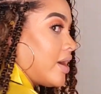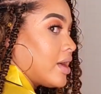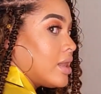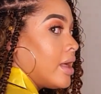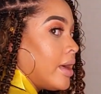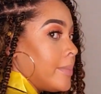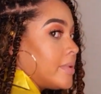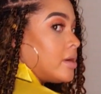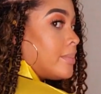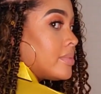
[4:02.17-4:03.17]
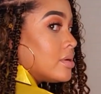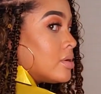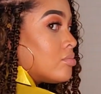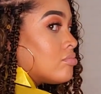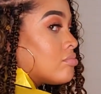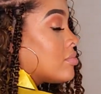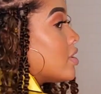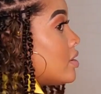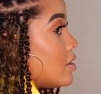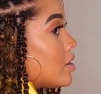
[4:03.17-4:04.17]
I climb up.
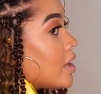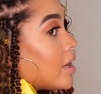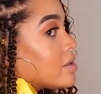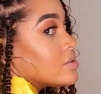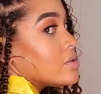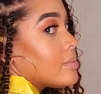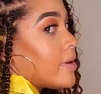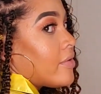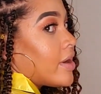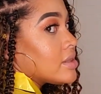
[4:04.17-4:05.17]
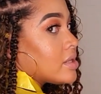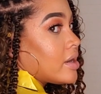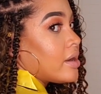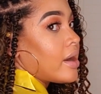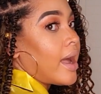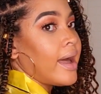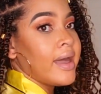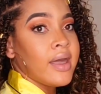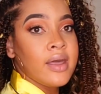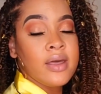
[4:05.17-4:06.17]
Yeah, so about right there. I
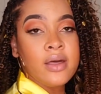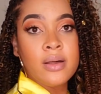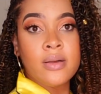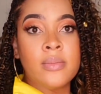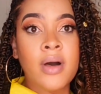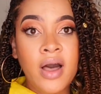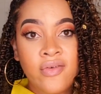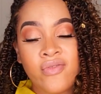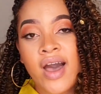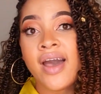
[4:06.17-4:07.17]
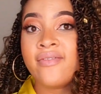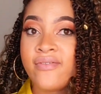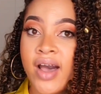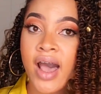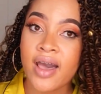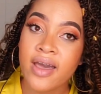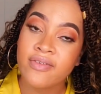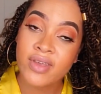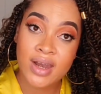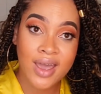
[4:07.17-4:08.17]
am
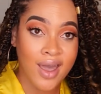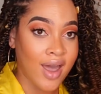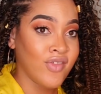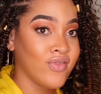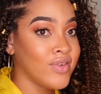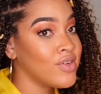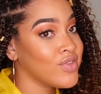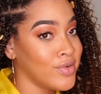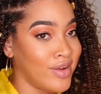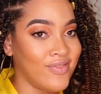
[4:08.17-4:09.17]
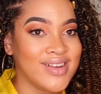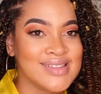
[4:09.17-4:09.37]
5'5.5" for reference.